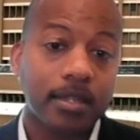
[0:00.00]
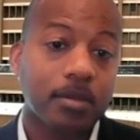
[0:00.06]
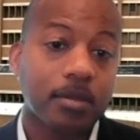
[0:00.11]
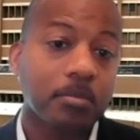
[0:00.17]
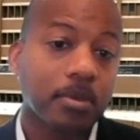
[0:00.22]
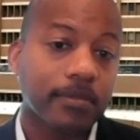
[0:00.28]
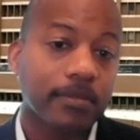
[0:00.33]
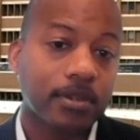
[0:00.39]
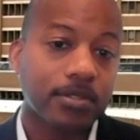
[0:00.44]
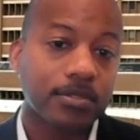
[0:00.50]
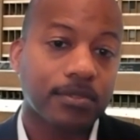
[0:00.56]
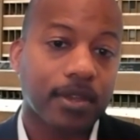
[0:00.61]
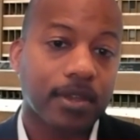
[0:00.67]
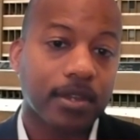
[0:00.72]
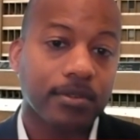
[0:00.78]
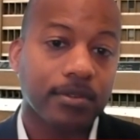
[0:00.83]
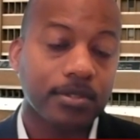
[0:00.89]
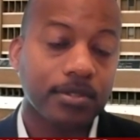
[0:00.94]
number of
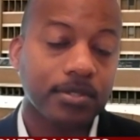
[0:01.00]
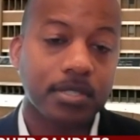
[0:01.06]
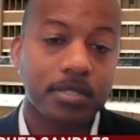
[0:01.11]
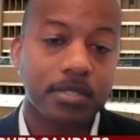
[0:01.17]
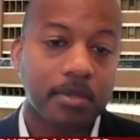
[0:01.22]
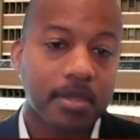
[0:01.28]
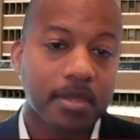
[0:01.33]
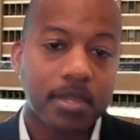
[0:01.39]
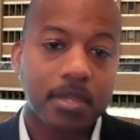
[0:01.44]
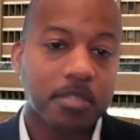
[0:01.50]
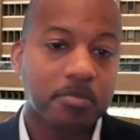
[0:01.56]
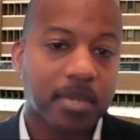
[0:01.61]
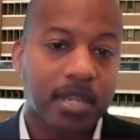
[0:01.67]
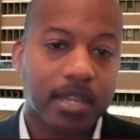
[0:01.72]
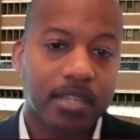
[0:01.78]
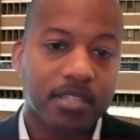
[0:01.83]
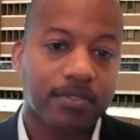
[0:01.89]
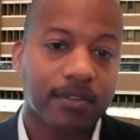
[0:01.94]
those veterans, as
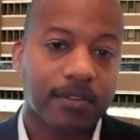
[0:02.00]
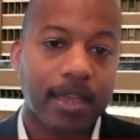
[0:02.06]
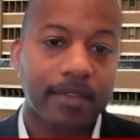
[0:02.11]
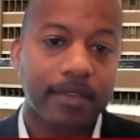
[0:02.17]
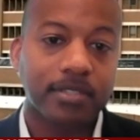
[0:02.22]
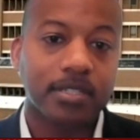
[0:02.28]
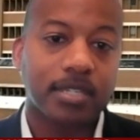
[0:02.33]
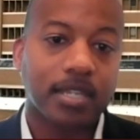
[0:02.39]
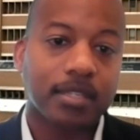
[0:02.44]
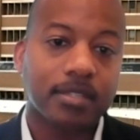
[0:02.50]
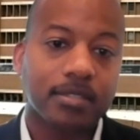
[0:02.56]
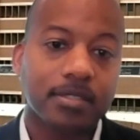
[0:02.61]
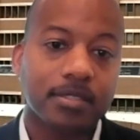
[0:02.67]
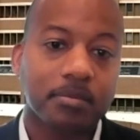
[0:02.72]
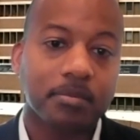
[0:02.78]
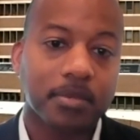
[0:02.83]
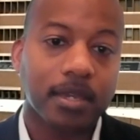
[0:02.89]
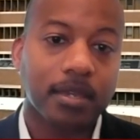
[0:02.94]
many as five to
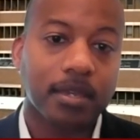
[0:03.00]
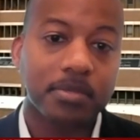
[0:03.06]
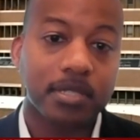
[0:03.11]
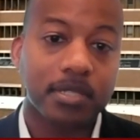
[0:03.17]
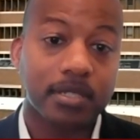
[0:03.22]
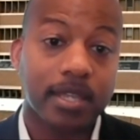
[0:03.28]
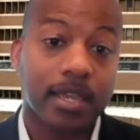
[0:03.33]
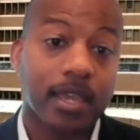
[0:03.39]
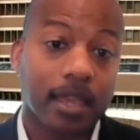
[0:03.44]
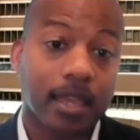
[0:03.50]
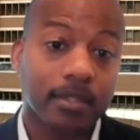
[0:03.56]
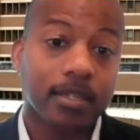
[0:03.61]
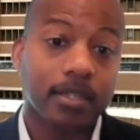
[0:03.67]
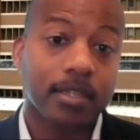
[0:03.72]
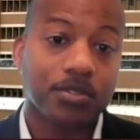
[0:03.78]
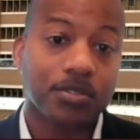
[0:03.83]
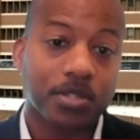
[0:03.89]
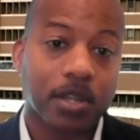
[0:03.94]
10 sometimes a day.
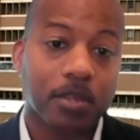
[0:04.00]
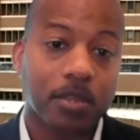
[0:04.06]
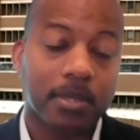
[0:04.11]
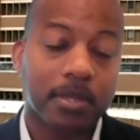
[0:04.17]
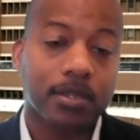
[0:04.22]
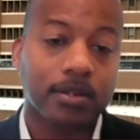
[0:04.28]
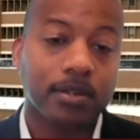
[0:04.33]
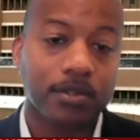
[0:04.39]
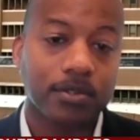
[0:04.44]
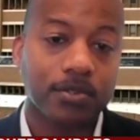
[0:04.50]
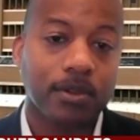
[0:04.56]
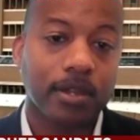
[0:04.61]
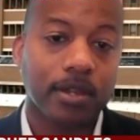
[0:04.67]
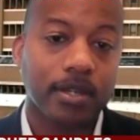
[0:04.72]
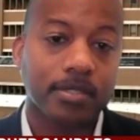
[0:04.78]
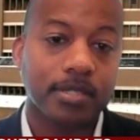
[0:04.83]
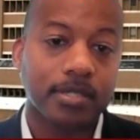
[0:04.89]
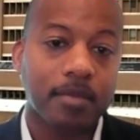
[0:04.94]
I think yesterday would be a good,
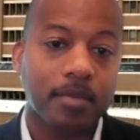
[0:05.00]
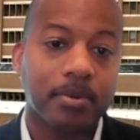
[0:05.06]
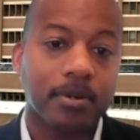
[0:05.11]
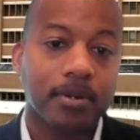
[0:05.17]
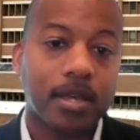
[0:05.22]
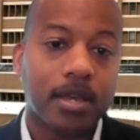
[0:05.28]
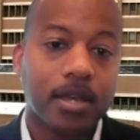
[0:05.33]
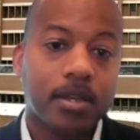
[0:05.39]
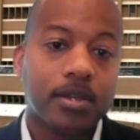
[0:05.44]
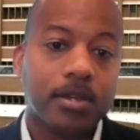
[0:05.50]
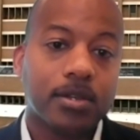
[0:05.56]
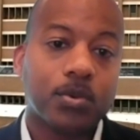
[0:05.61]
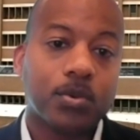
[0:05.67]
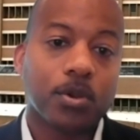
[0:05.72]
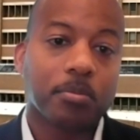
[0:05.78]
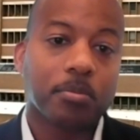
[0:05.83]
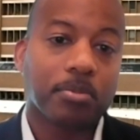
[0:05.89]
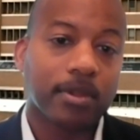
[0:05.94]
great example,
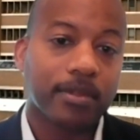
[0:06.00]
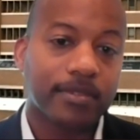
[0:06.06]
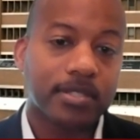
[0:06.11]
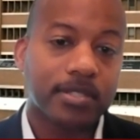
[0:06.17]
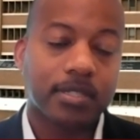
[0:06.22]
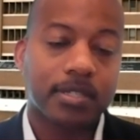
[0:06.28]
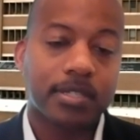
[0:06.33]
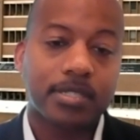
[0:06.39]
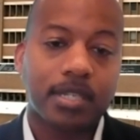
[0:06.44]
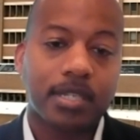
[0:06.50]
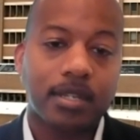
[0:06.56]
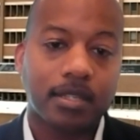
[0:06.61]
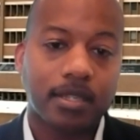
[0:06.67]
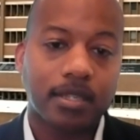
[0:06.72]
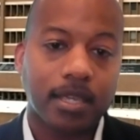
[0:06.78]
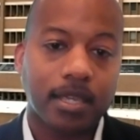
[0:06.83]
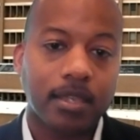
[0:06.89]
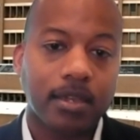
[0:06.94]
who were previously
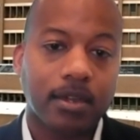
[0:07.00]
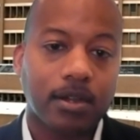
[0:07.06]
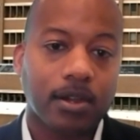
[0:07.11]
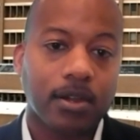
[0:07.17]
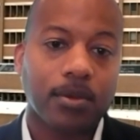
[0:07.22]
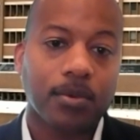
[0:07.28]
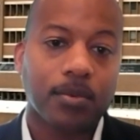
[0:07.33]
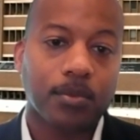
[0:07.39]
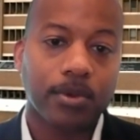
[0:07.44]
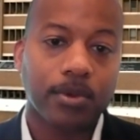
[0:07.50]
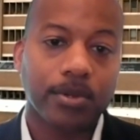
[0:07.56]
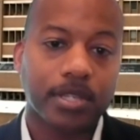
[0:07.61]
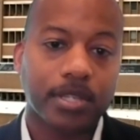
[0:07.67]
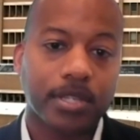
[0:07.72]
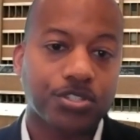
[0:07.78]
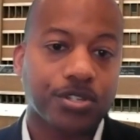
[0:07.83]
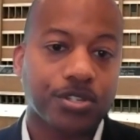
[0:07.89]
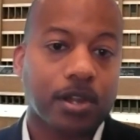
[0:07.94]
seen in the ER,
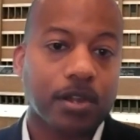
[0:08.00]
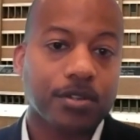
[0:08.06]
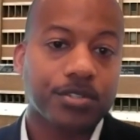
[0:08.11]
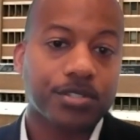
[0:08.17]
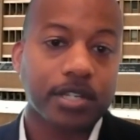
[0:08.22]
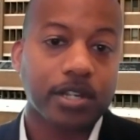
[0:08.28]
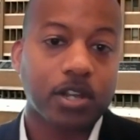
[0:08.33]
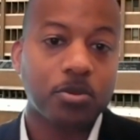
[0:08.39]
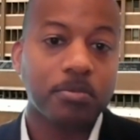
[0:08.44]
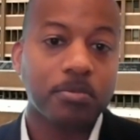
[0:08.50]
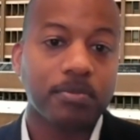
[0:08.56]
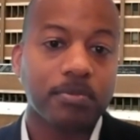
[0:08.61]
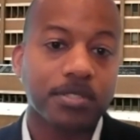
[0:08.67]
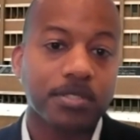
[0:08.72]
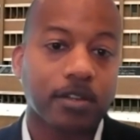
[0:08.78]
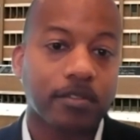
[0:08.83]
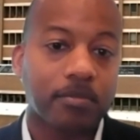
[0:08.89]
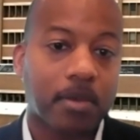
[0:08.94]
were discharged, sent home
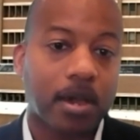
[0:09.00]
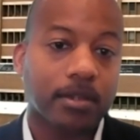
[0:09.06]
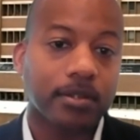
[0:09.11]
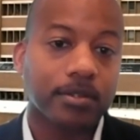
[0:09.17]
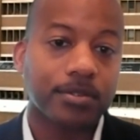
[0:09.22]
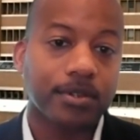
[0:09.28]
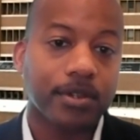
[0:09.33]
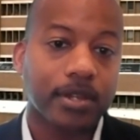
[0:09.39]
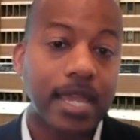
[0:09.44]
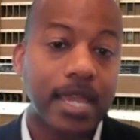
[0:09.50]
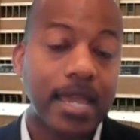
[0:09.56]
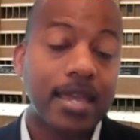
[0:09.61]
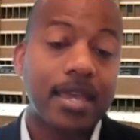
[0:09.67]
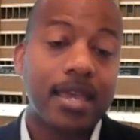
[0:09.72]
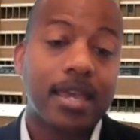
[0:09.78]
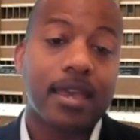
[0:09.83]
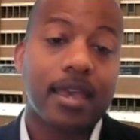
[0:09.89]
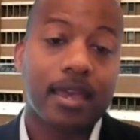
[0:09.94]
for self monitoring
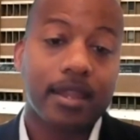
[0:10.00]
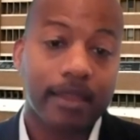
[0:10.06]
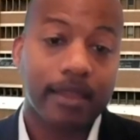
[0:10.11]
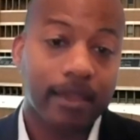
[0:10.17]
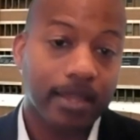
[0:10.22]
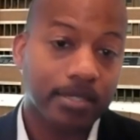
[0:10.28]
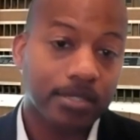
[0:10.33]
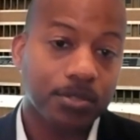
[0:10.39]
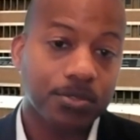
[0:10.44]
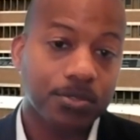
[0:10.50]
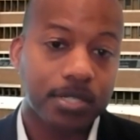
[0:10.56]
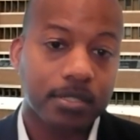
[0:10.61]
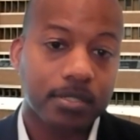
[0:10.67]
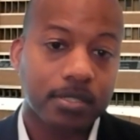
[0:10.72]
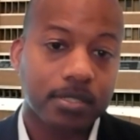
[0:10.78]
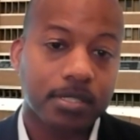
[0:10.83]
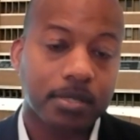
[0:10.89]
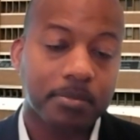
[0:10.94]
and if
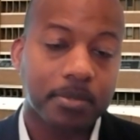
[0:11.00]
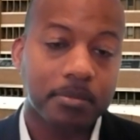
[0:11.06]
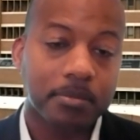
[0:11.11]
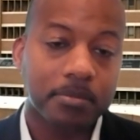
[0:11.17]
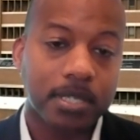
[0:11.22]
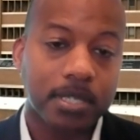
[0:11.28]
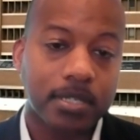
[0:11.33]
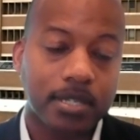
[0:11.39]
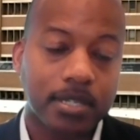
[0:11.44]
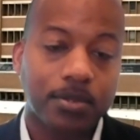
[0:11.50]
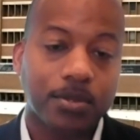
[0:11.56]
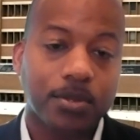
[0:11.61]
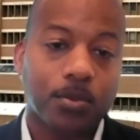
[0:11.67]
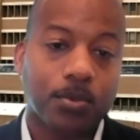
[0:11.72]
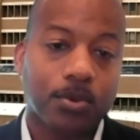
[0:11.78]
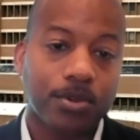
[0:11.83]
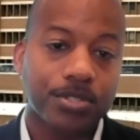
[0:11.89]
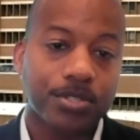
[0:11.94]
those symptoms
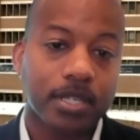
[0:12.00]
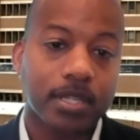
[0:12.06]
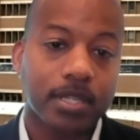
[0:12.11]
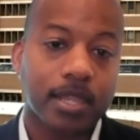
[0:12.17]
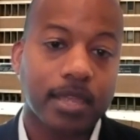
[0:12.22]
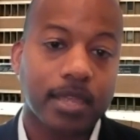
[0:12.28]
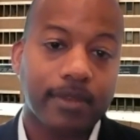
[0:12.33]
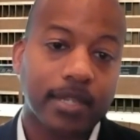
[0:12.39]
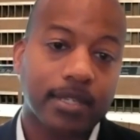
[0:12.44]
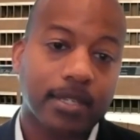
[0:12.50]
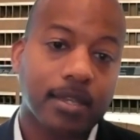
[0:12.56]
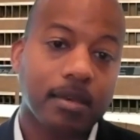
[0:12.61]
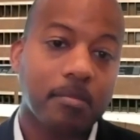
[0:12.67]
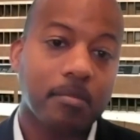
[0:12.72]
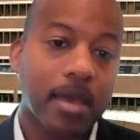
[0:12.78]
continue to worsen, they've had to come